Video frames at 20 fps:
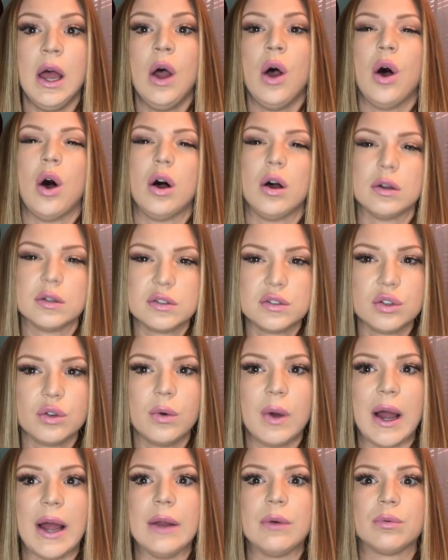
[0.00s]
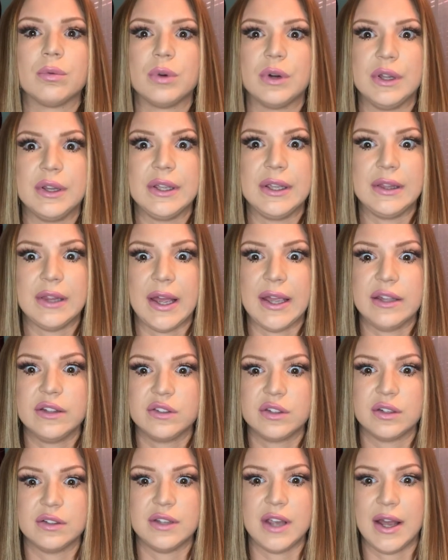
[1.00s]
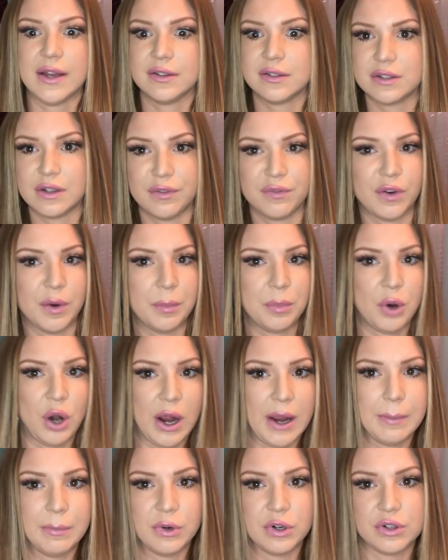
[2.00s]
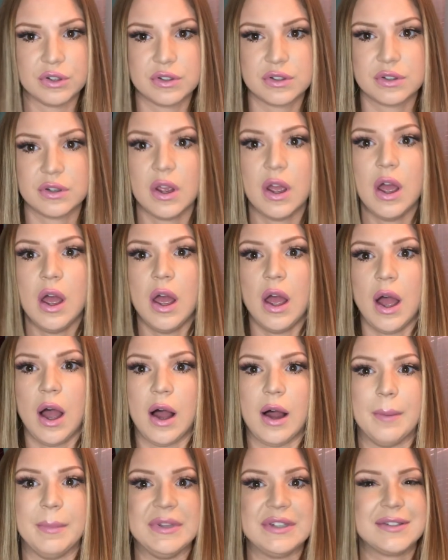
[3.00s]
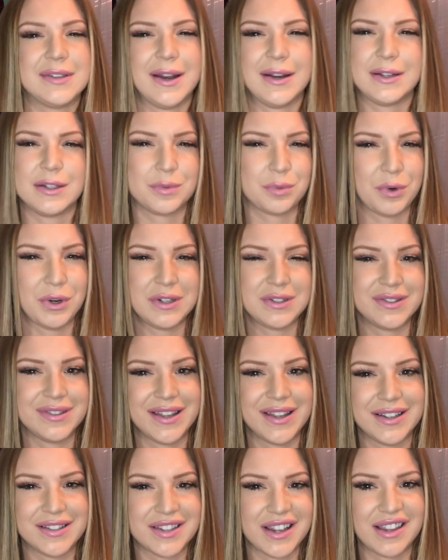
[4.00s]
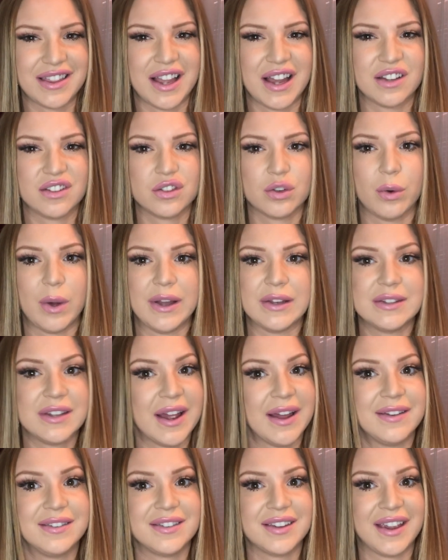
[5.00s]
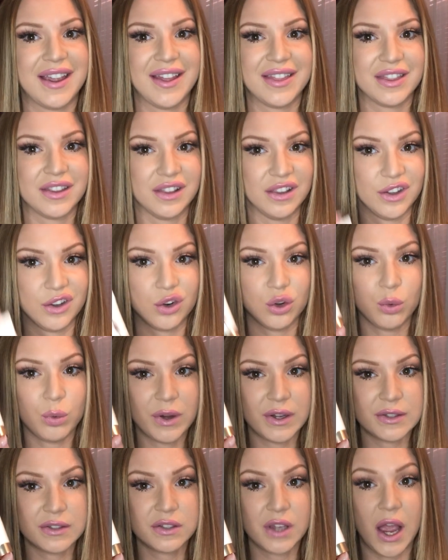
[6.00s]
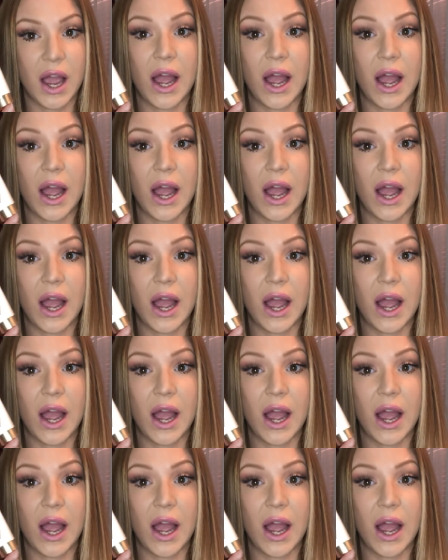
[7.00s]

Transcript: Also, I really like to test different primers and setting sprays and things like that, so I tend to get the little ones.